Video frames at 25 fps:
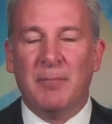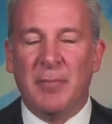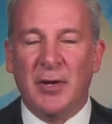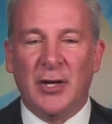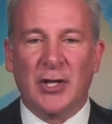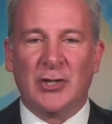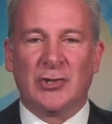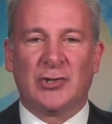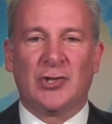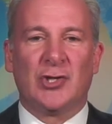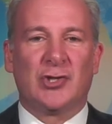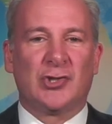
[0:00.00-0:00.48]

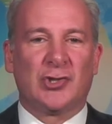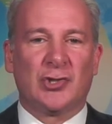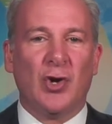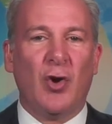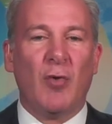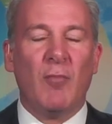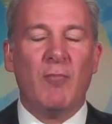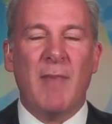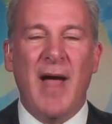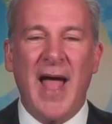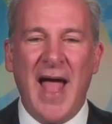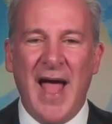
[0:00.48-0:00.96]
because it's
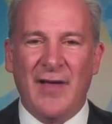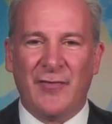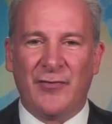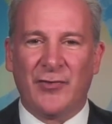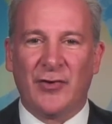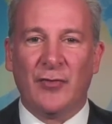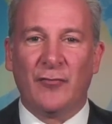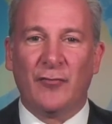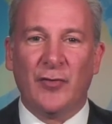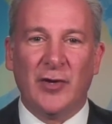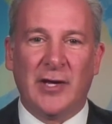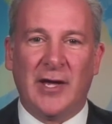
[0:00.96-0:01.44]
so
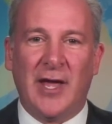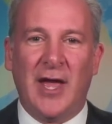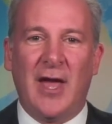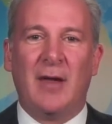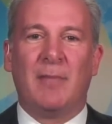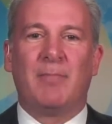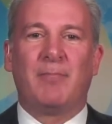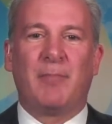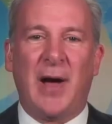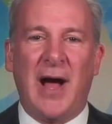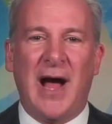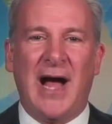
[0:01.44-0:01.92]
massive we
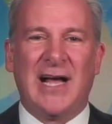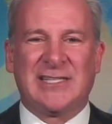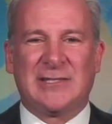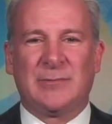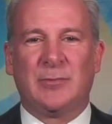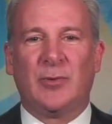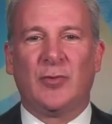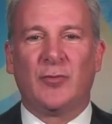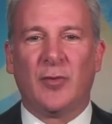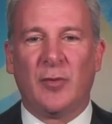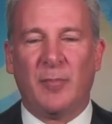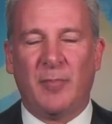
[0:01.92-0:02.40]
can't
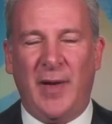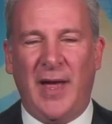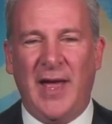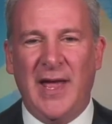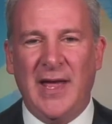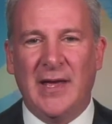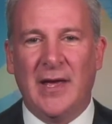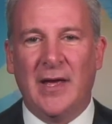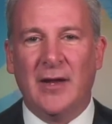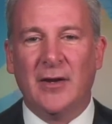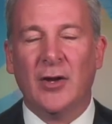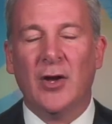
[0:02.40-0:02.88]
possibly
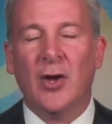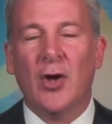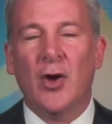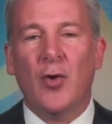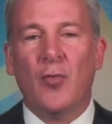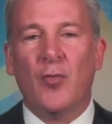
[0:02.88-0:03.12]
repay it.